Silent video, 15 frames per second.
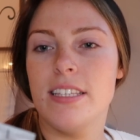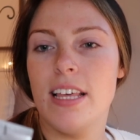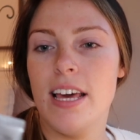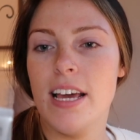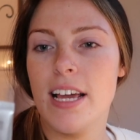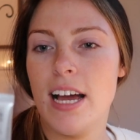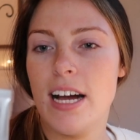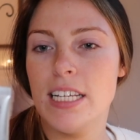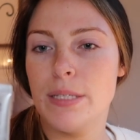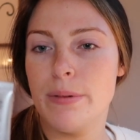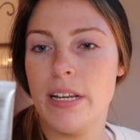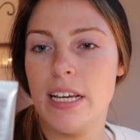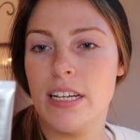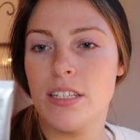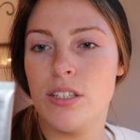the IT
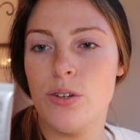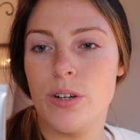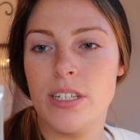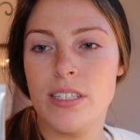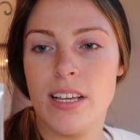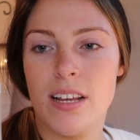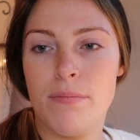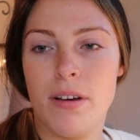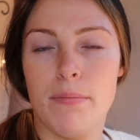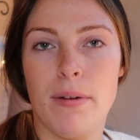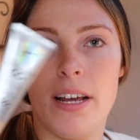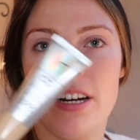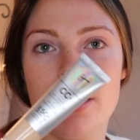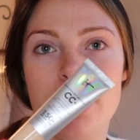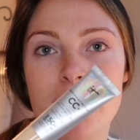Cosmetics Your Skin But
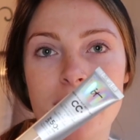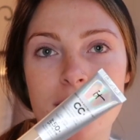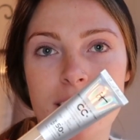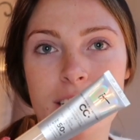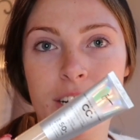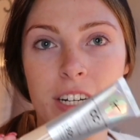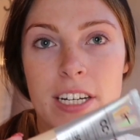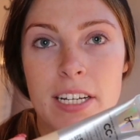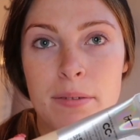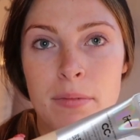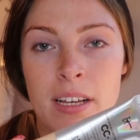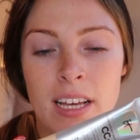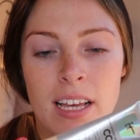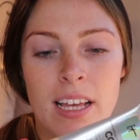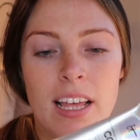Better CC
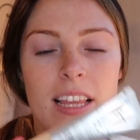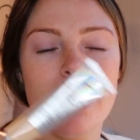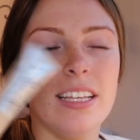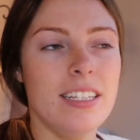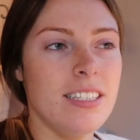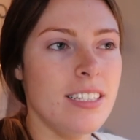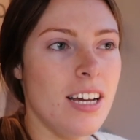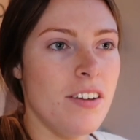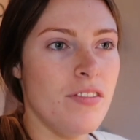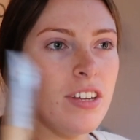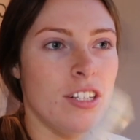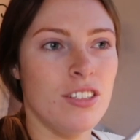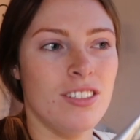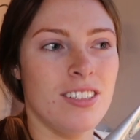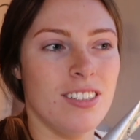Cream. This stuff
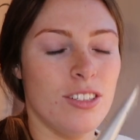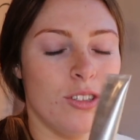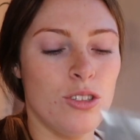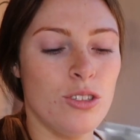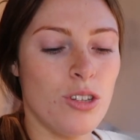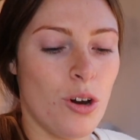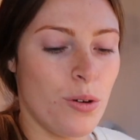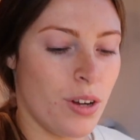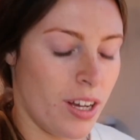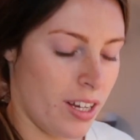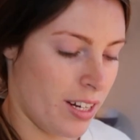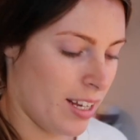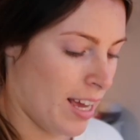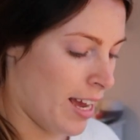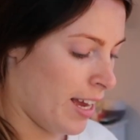is so
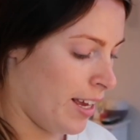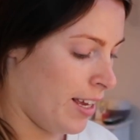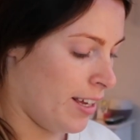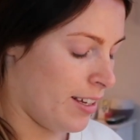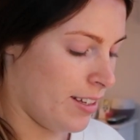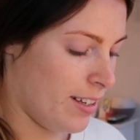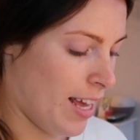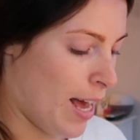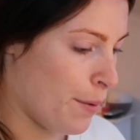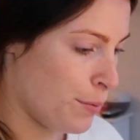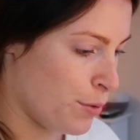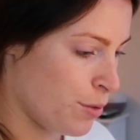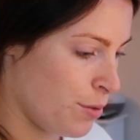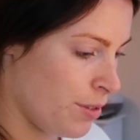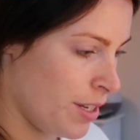good. I
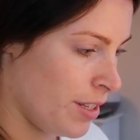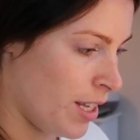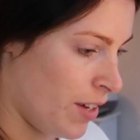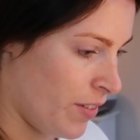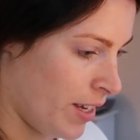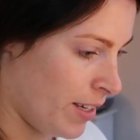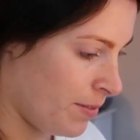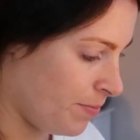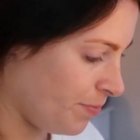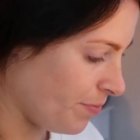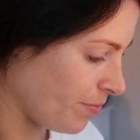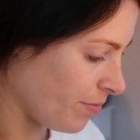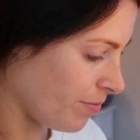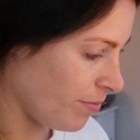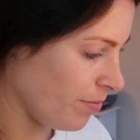absolutely love it.
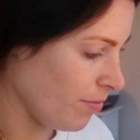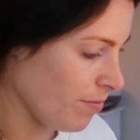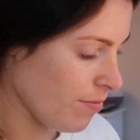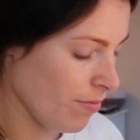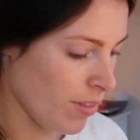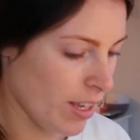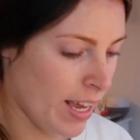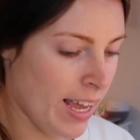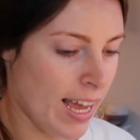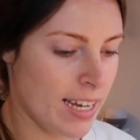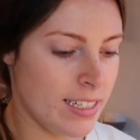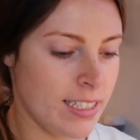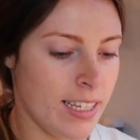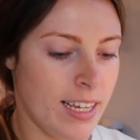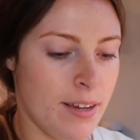I
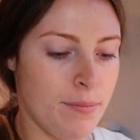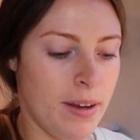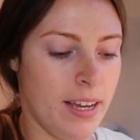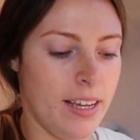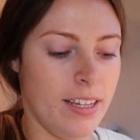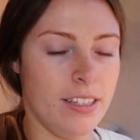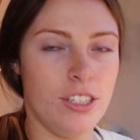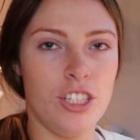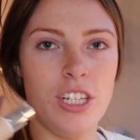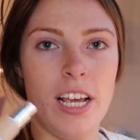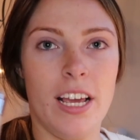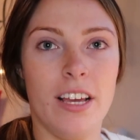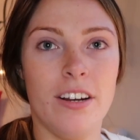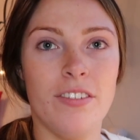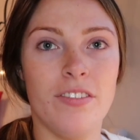had to get my
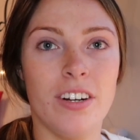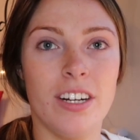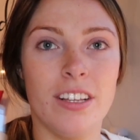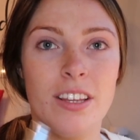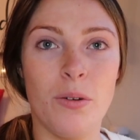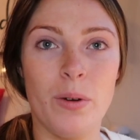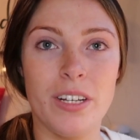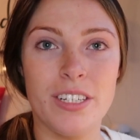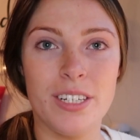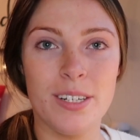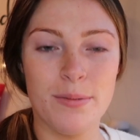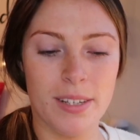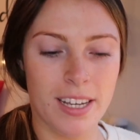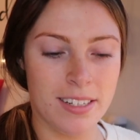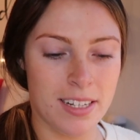shade for the winter
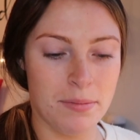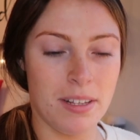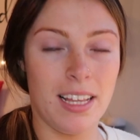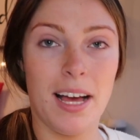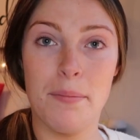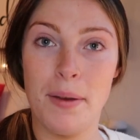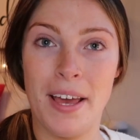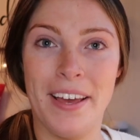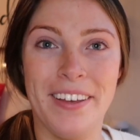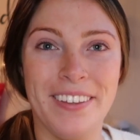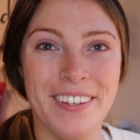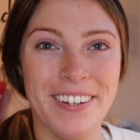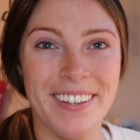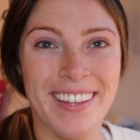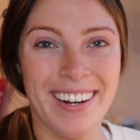because I'm a lot
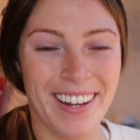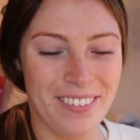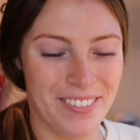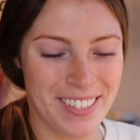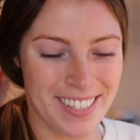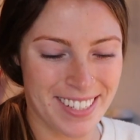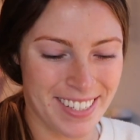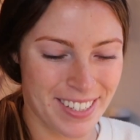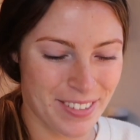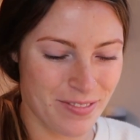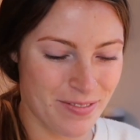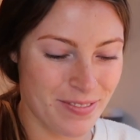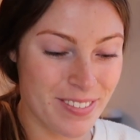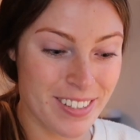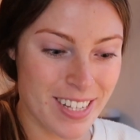paler than I was this
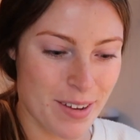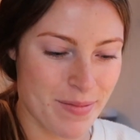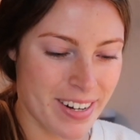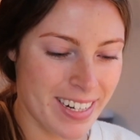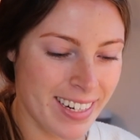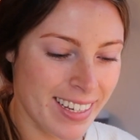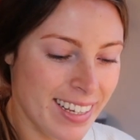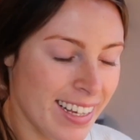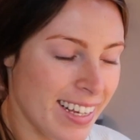summer.